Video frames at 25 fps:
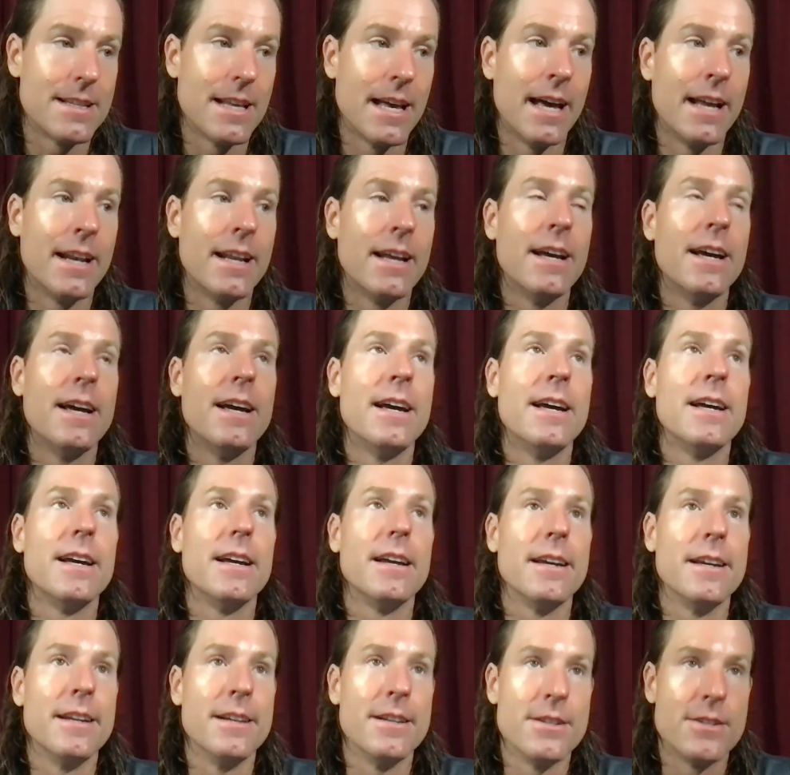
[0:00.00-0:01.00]
that
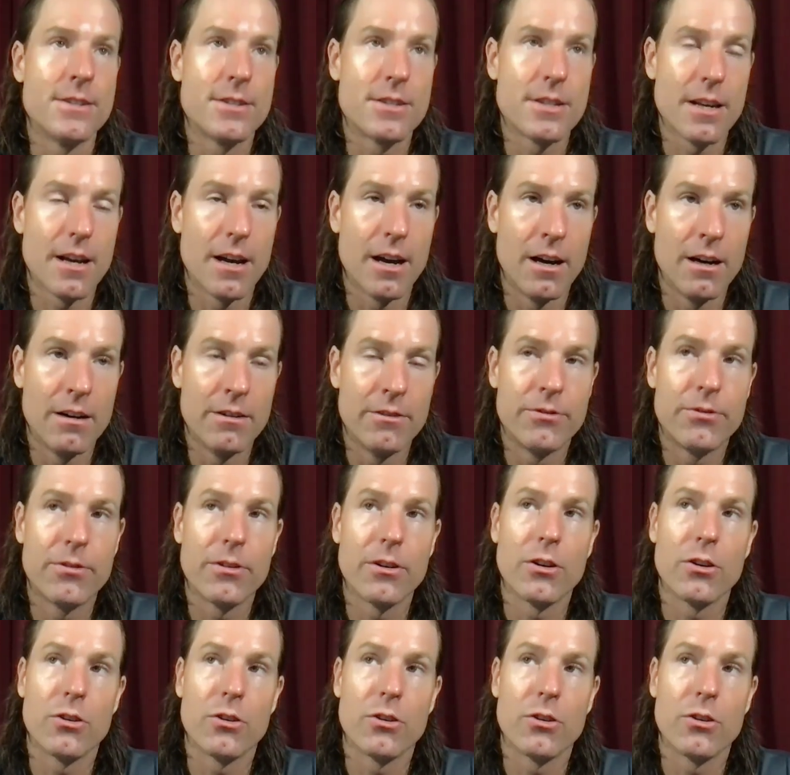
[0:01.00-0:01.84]
it is of